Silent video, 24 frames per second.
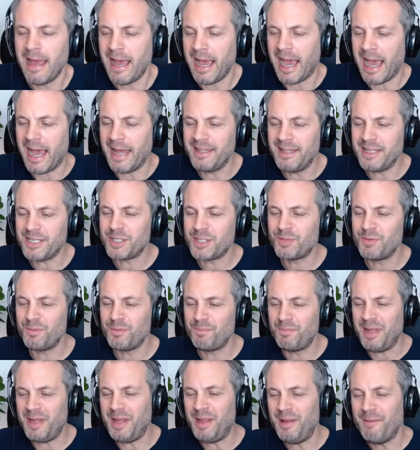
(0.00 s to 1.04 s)
And this would
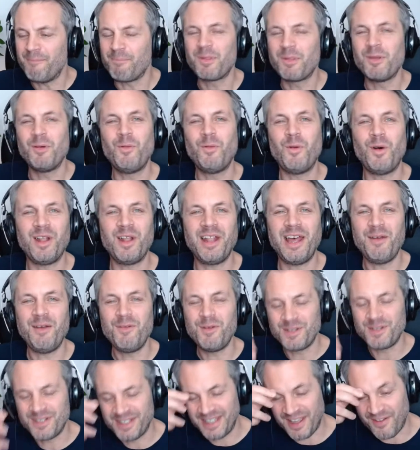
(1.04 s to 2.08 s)
be what I
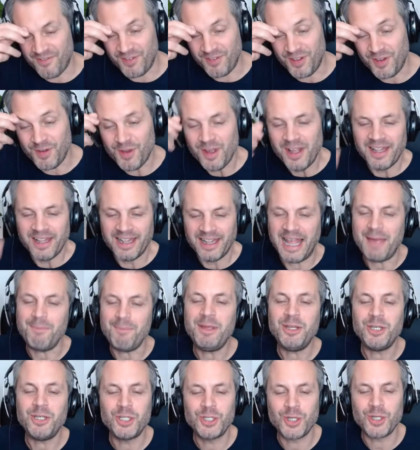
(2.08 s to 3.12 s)
would give you. Let me
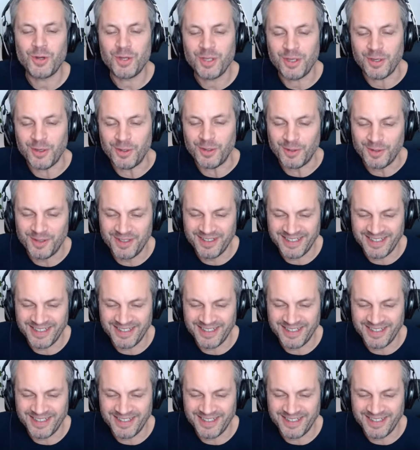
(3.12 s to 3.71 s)
show you.